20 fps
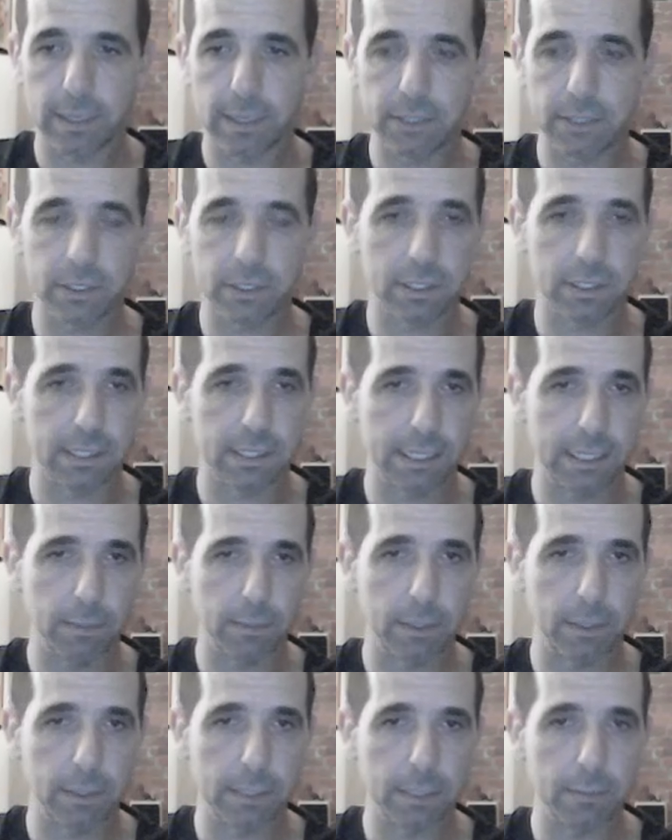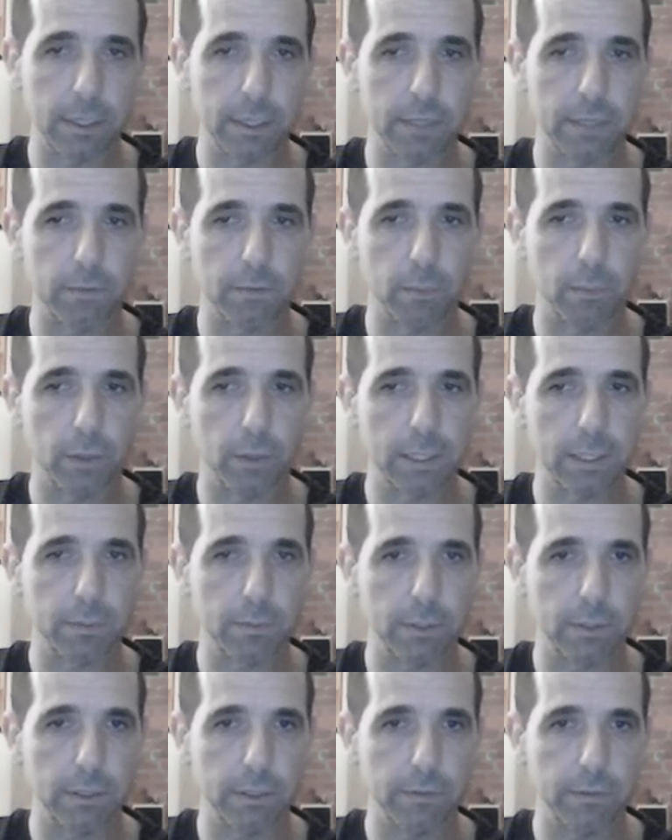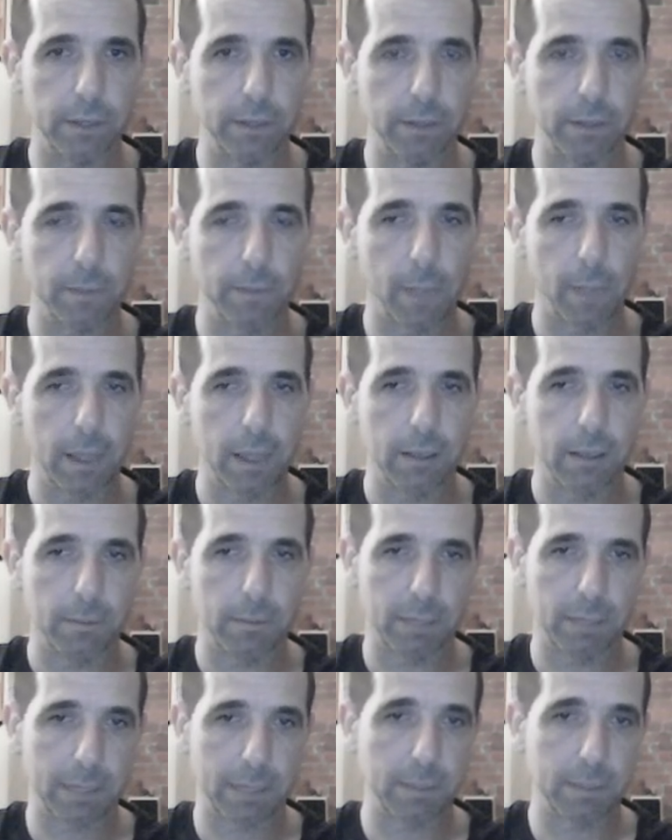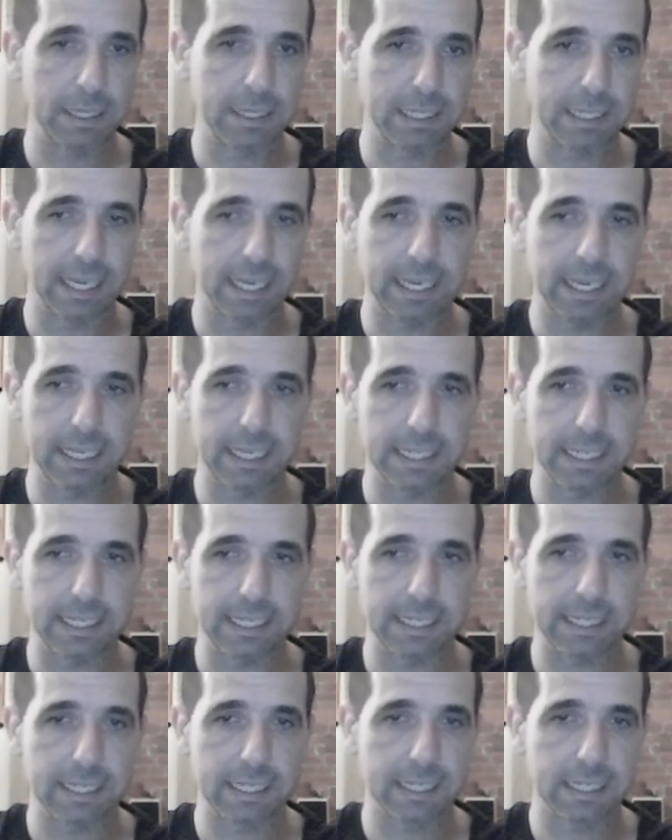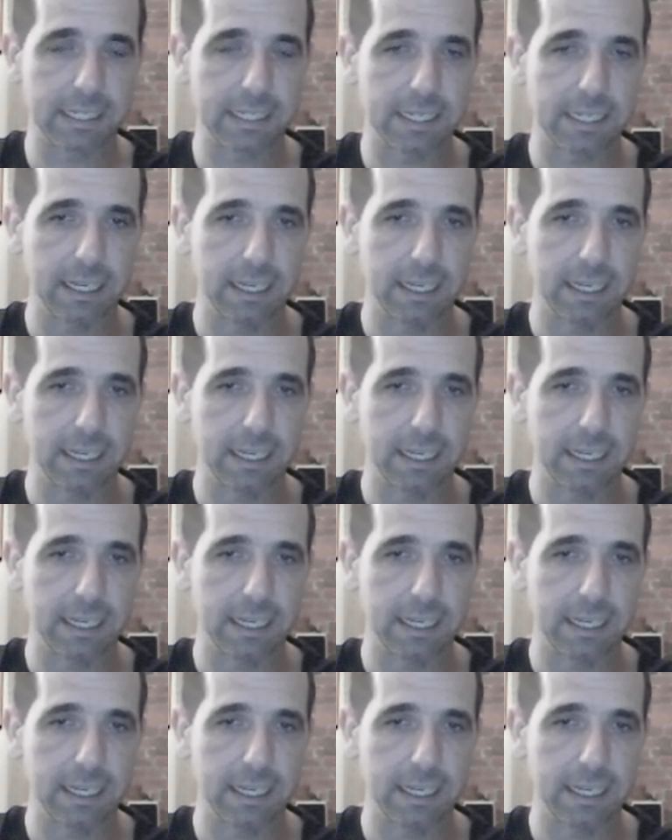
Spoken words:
just to see what is mined from white's point of view. Black plays king e6.